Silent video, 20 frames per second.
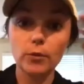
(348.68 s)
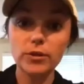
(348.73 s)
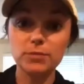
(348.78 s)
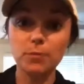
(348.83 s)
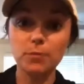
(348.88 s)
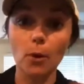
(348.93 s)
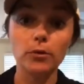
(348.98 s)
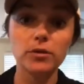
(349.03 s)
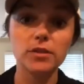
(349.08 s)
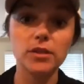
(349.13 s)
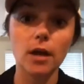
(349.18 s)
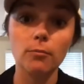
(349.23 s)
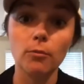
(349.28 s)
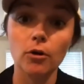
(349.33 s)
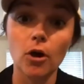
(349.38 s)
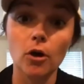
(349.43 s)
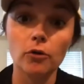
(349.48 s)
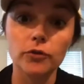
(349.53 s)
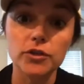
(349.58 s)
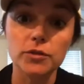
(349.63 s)
spoke with Doug
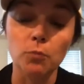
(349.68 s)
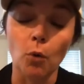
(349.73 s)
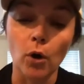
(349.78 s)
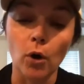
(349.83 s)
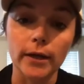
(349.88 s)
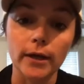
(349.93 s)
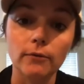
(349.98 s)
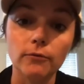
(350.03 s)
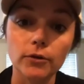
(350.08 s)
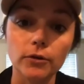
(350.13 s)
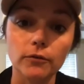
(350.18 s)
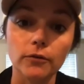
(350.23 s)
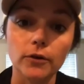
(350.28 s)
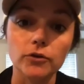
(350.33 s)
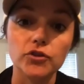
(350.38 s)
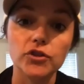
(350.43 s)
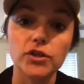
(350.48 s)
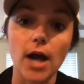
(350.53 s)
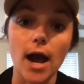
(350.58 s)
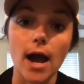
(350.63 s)
Marone this morning for the
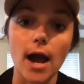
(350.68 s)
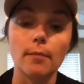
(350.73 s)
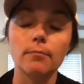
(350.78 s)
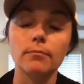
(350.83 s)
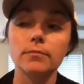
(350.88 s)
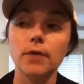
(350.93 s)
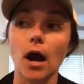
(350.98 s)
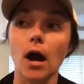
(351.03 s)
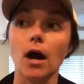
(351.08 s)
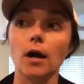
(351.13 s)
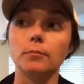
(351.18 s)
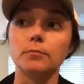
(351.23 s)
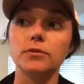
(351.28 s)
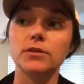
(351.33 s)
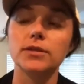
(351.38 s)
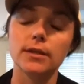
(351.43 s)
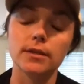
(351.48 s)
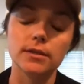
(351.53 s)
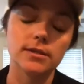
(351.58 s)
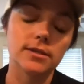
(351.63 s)
first time
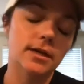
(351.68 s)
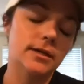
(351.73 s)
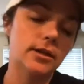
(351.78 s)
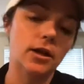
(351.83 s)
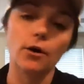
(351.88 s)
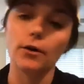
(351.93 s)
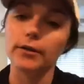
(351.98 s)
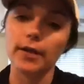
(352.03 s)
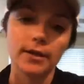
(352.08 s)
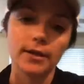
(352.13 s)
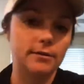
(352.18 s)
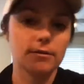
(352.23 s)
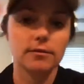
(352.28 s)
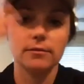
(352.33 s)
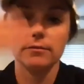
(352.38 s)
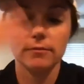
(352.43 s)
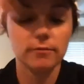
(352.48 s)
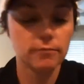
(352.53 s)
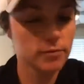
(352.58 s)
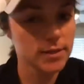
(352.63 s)
since, and that
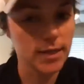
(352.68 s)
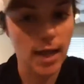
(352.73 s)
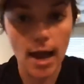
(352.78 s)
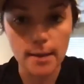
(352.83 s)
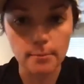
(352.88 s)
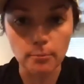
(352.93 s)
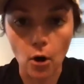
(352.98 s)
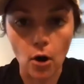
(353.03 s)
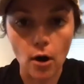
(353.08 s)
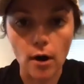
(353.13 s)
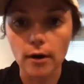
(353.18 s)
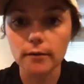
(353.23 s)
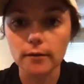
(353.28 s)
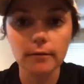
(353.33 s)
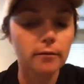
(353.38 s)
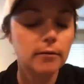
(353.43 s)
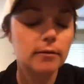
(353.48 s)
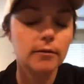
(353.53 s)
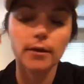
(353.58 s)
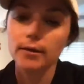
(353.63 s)
sidebar,
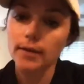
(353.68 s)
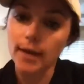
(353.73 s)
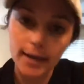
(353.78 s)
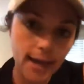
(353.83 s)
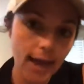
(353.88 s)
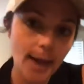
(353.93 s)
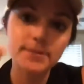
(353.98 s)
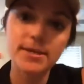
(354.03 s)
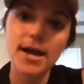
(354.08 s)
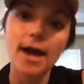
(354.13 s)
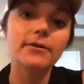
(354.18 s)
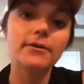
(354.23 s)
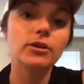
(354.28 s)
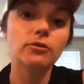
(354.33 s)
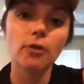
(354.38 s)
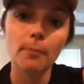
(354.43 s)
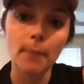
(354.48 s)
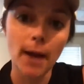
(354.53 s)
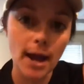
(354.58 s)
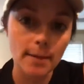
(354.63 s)
I kept having to
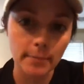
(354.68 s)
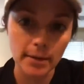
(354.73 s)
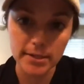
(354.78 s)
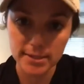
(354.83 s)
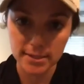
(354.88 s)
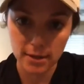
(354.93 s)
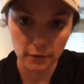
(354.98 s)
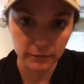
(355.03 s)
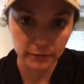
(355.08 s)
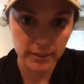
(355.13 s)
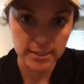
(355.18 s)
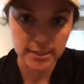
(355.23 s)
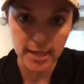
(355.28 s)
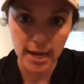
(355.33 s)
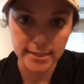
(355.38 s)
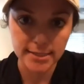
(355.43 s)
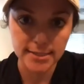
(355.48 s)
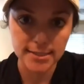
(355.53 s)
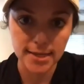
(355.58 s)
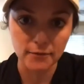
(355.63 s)
remind myself these
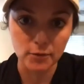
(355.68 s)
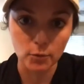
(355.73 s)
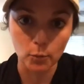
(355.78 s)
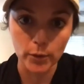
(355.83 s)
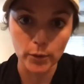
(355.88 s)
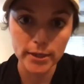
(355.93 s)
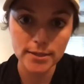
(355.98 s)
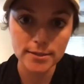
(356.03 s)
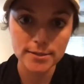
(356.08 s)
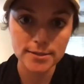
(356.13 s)
last 7 weeks.